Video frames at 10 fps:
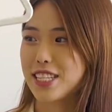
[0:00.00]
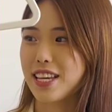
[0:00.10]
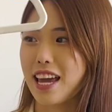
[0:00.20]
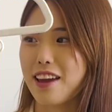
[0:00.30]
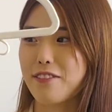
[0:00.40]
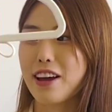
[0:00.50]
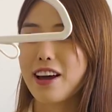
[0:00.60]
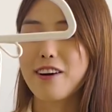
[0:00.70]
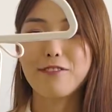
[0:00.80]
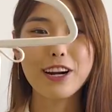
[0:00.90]
gave
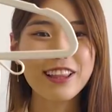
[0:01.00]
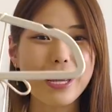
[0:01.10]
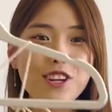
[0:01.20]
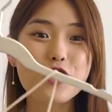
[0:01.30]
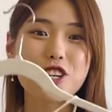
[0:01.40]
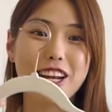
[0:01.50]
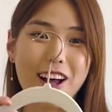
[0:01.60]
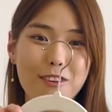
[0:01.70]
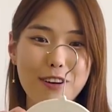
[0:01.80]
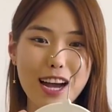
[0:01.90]
very like
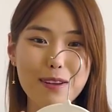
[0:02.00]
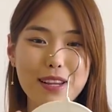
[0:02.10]
Chanel vibes.